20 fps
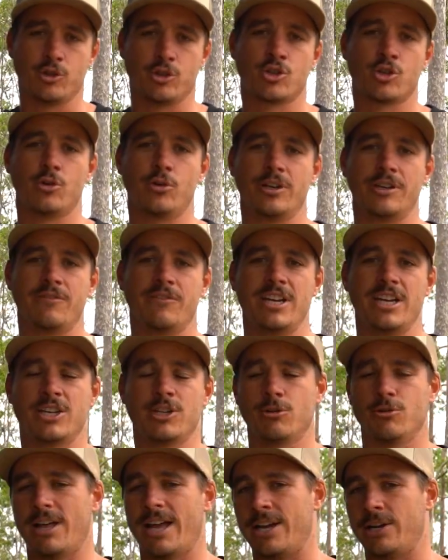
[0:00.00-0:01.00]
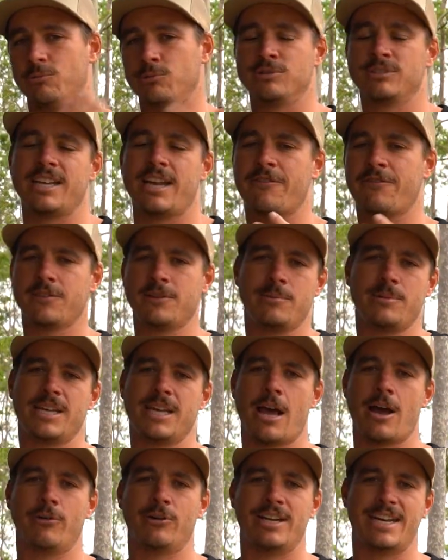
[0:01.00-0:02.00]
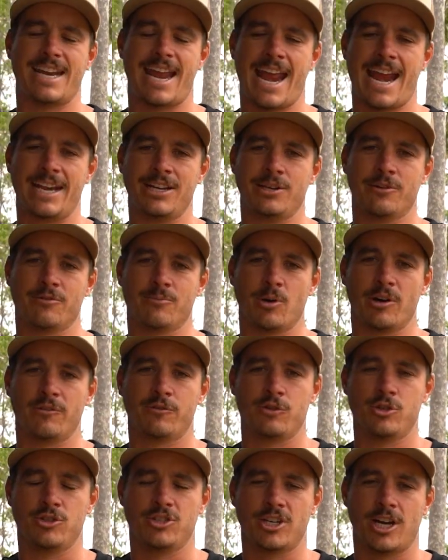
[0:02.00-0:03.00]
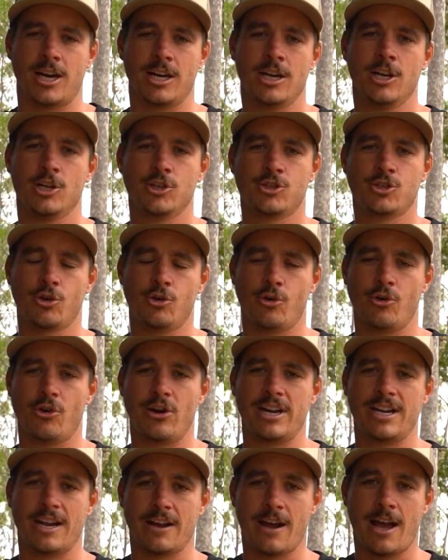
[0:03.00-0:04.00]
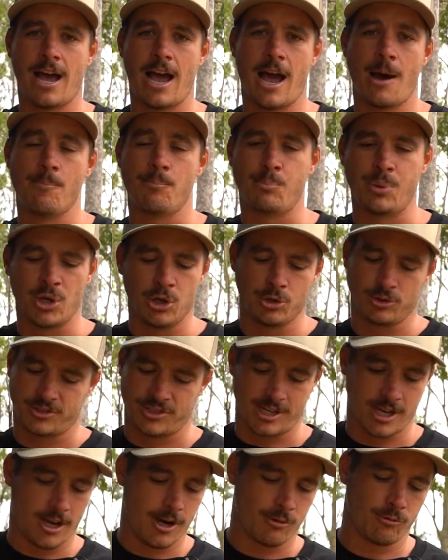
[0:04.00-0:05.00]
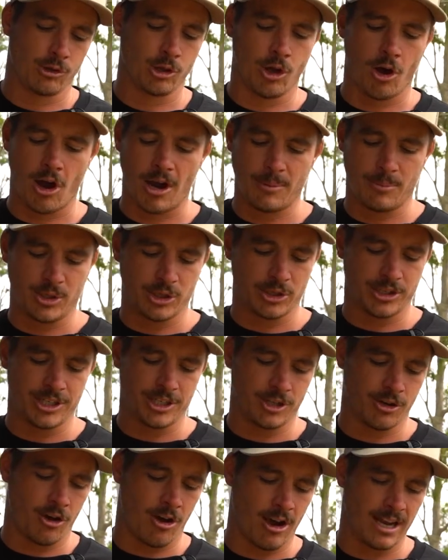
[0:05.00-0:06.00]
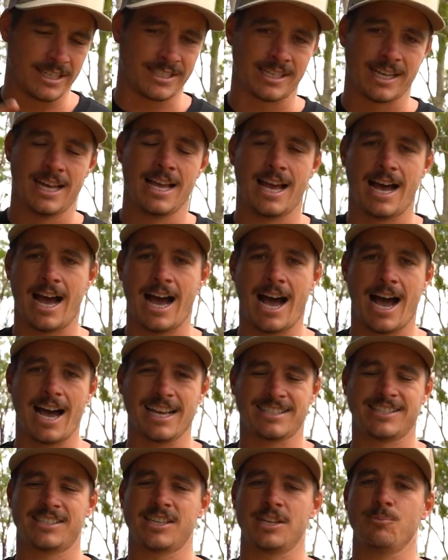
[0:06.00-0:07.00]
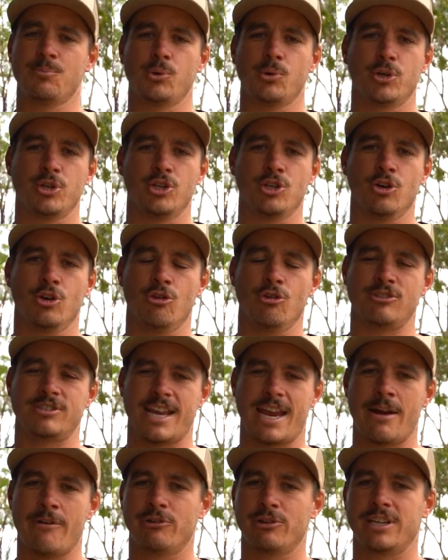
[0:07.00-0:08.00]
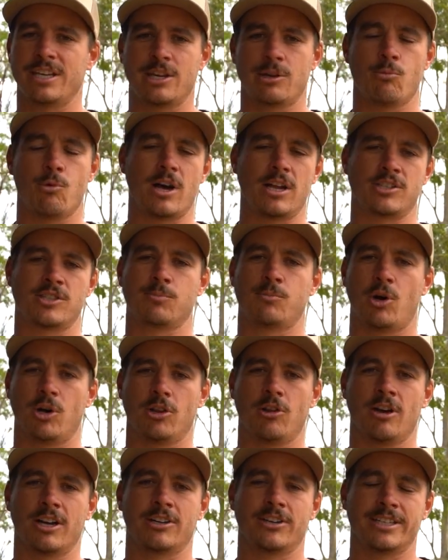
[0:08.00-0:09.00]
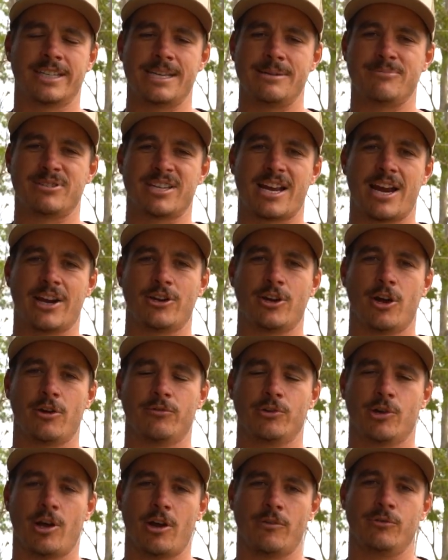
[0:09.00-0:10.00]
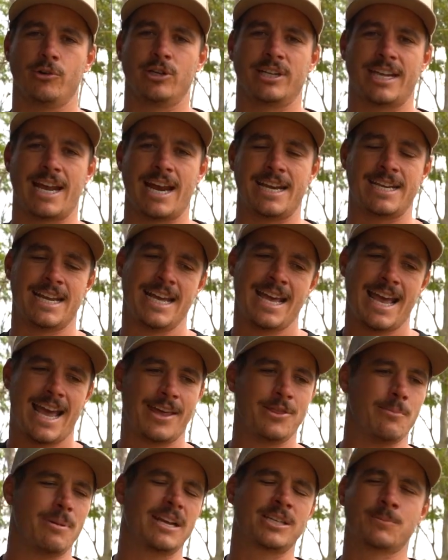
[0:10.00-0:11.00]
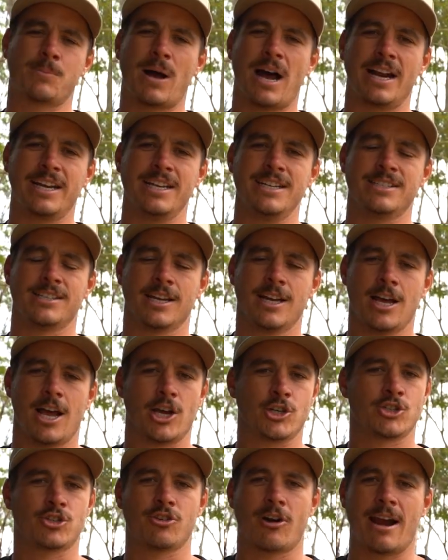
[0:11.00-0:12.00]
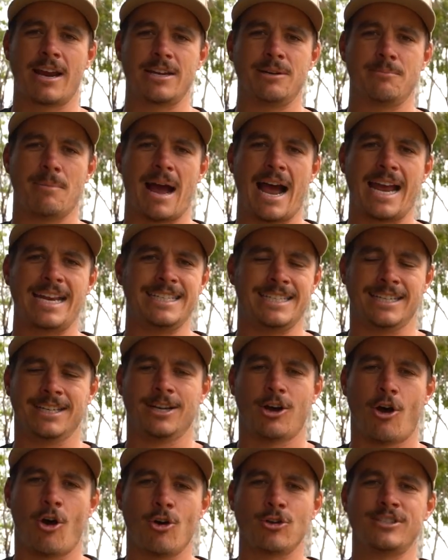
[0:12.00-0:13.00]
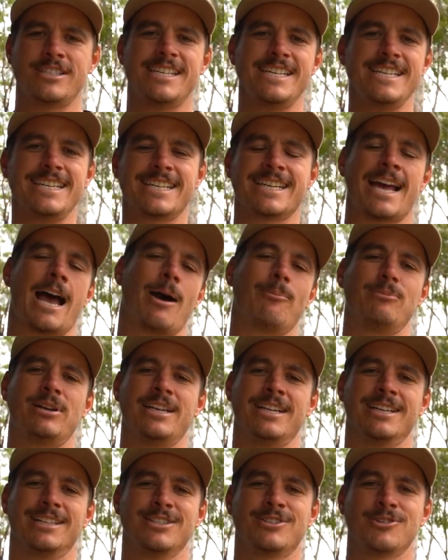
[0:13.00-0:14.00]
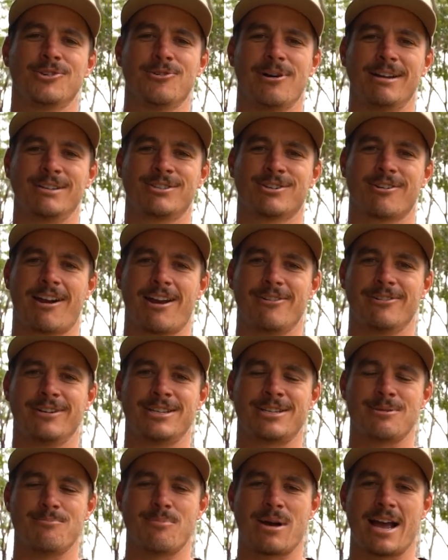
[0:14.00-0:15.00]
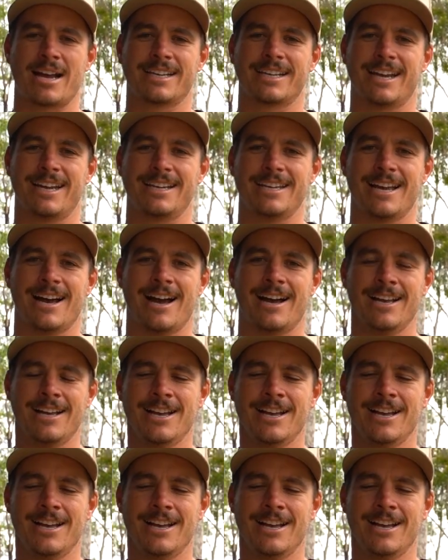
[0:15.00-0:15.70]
a touring vehicle, and it will definitely be going in any of my future touring builds. Reliability, guys, simple to use, everything in one spot, like I keep saying over and over again. And the best part is, Australian made, Aussie company. It's always great when you can back a